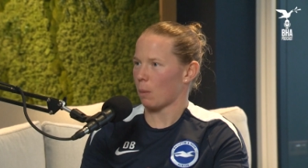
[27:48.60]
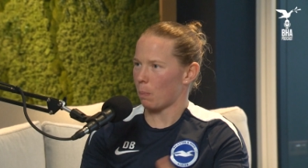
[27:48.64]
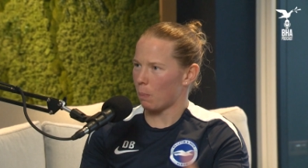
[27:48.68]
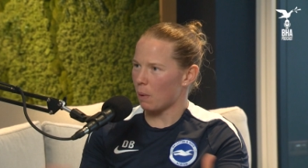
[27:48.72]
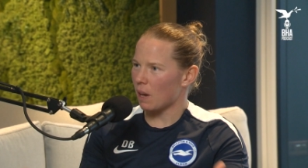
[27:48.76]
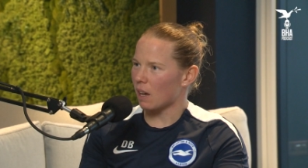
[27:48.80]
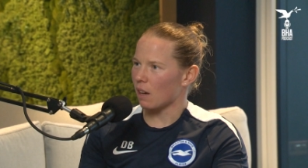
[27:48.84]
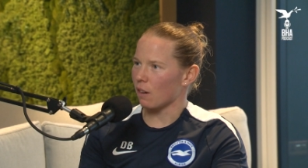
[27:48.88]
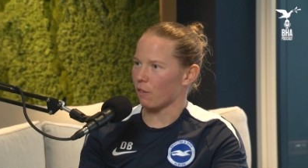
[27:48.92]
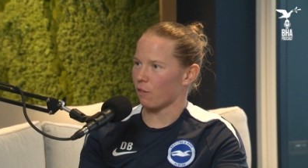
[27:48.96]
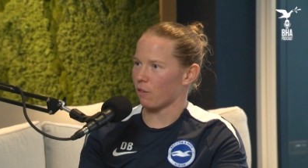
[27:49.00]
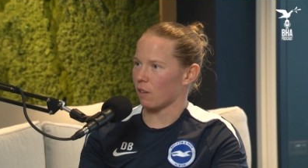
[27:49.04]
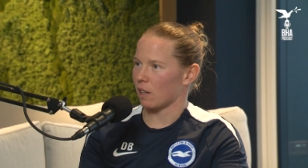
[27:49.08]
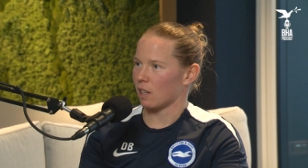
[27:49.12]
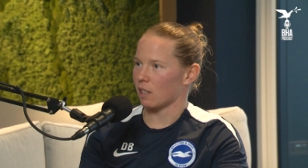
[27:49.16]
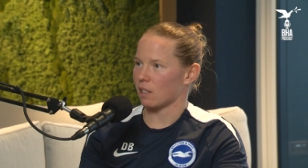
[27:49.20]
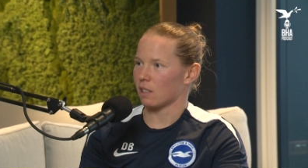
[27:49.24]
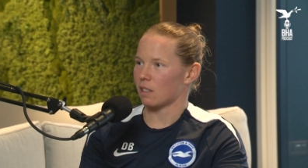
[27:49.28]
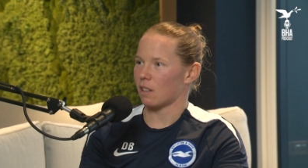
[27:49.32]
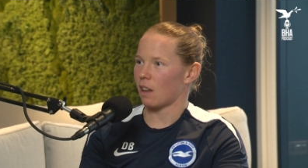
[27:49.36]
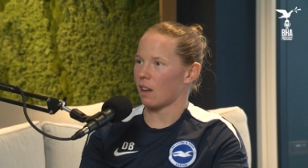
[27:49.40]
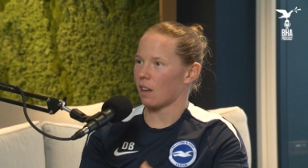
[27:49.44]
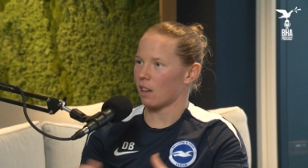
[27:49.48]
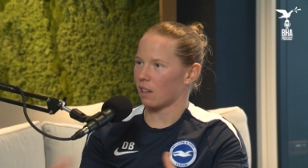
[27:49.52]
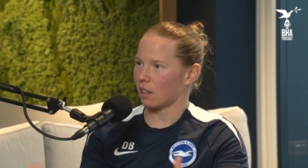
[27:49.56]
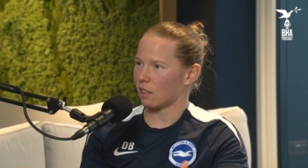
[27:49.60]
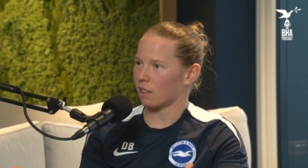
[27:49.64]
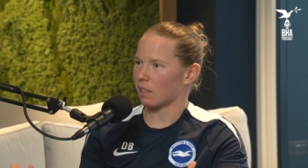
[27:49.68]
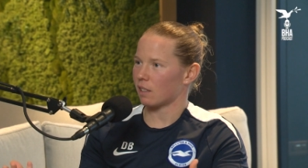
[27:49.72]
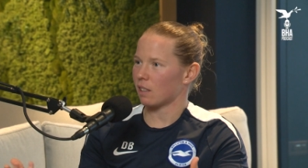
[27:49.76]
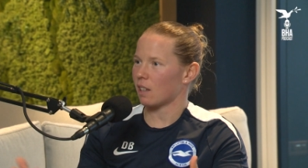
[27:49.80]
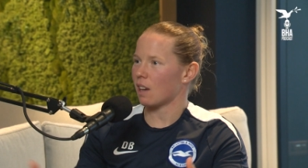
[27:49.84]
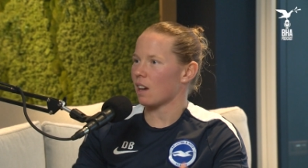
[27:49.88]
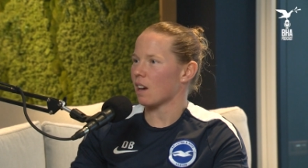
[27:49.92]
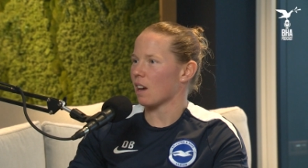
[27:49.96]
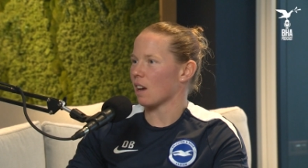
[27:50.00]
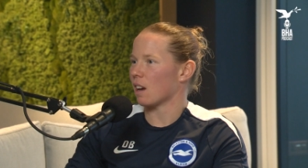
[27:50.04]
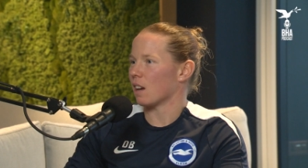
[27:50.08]
the bigger things, like club,
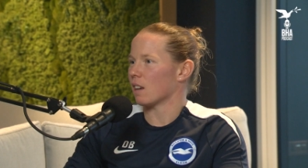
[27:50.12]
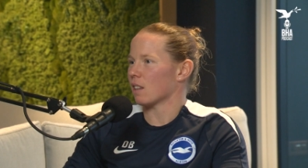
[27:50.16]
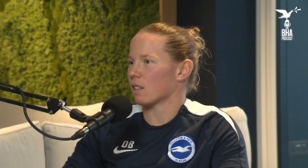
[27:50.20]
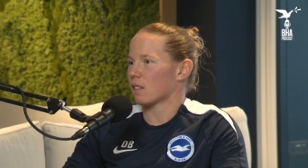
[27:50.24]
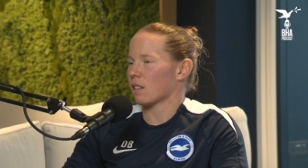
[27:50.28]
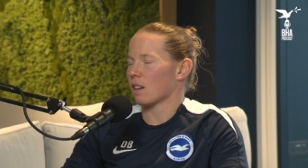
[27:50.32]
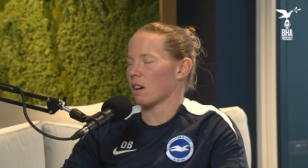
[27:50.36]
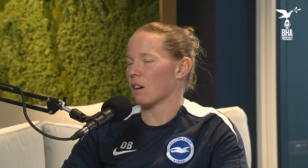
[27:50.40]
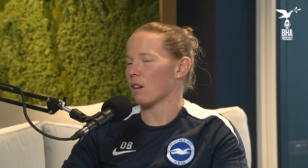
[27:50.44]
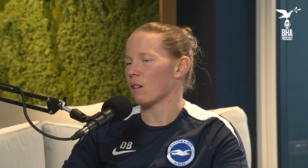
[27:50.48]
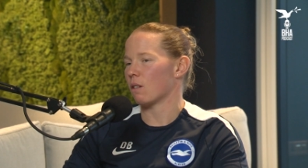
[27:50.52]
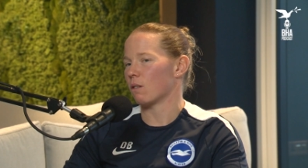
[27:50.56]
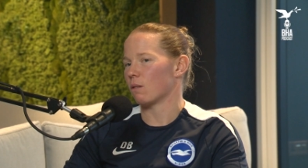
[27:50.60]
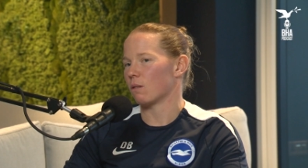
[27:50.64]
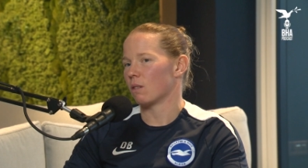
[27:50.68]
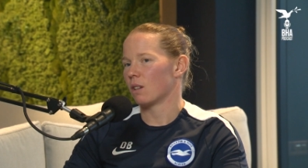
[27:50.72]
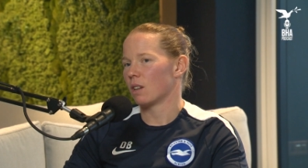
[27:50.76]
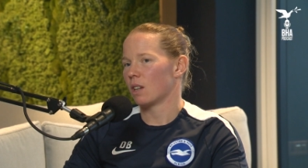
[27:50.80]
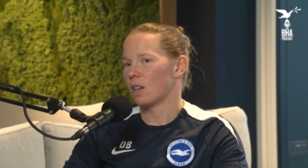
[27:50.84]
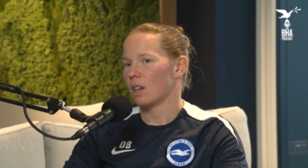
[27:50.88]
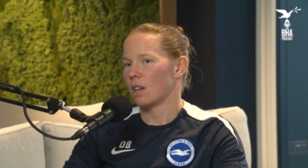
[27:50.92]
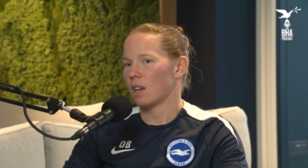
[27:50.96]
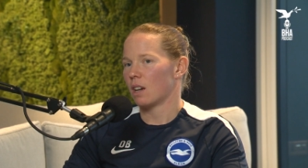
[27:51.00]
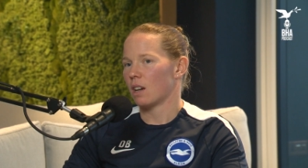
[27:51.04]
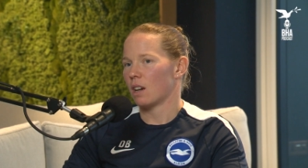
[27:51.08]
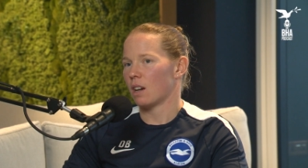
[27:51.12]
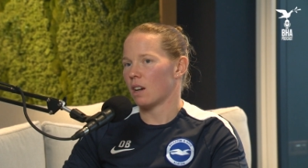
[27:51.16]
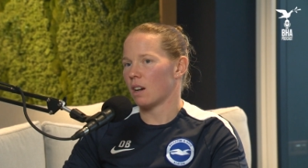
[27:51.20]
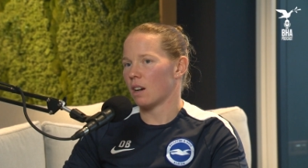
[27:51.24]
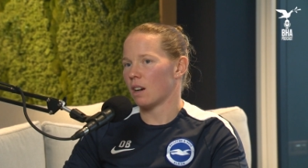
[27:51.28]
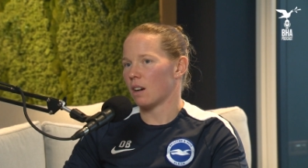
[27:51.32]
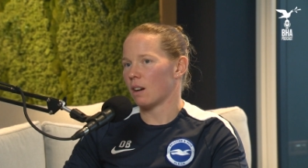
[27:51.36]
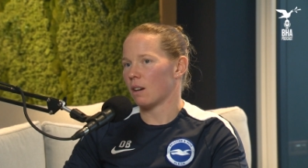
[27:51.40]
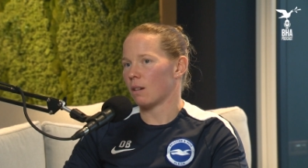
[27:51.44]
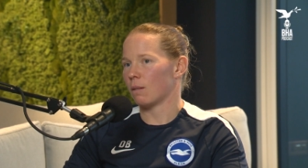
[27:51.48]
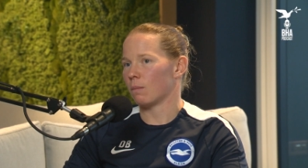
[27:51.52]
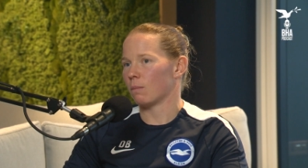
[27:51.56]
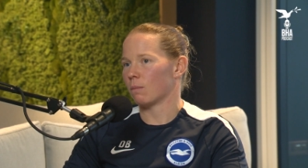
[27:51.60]
So,
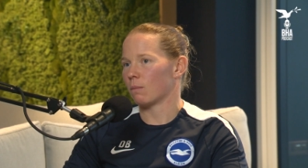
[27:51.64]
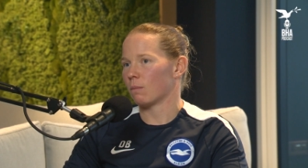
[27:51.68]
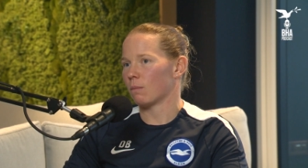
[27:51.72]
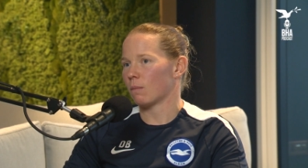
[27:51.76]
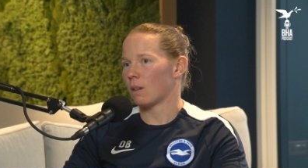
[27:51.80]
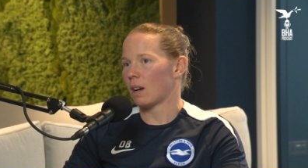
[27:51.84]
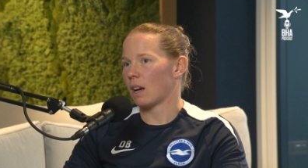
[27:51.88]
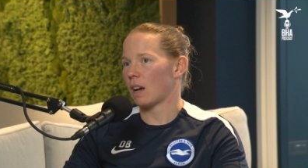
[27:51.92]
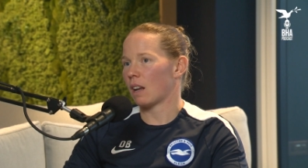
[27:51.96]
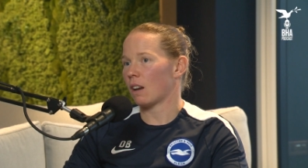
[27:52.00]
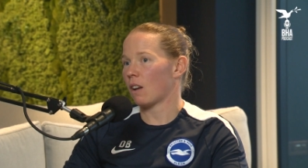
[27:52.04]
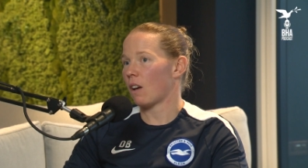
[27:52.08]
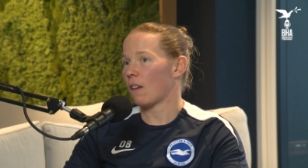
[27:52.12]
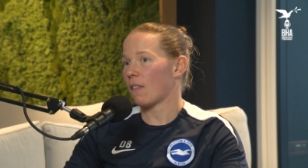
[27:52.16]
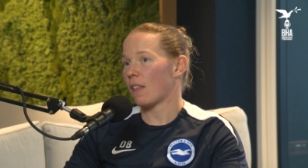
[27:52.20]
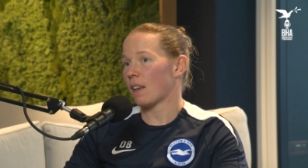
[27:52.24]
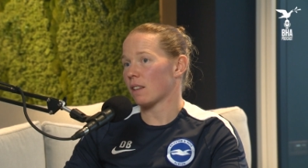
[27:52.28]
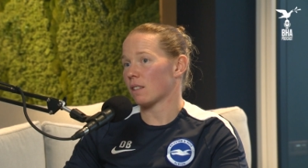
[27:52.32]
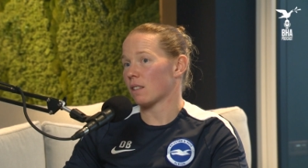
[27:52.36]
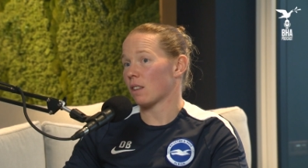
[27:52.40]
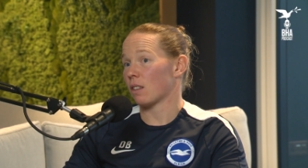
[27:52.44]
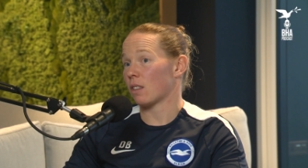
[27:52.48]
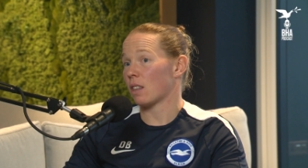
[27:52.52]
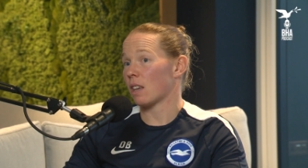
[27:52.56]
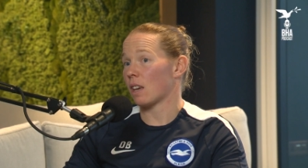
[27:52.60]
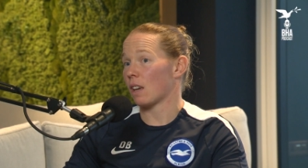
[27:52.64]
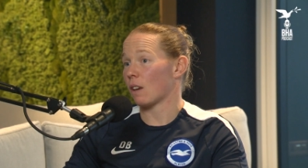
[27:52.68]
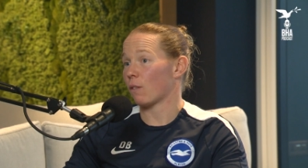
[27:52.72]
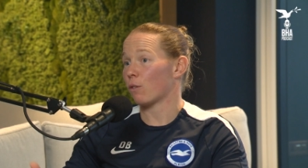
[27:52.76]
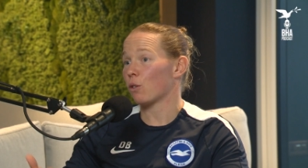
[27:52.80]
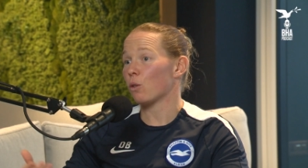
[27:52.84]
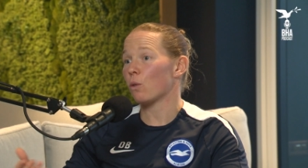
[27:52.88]
and like that's the thing.